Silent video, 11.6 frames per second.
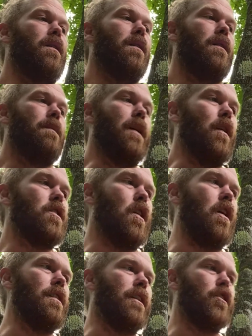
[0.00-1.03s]
But those are
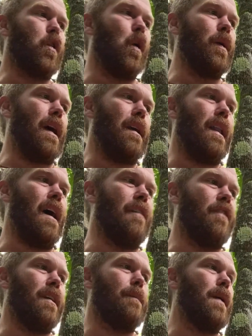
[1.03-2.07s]
hard to control without a lot of
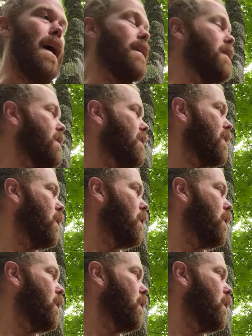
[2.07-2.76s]
fucking practice.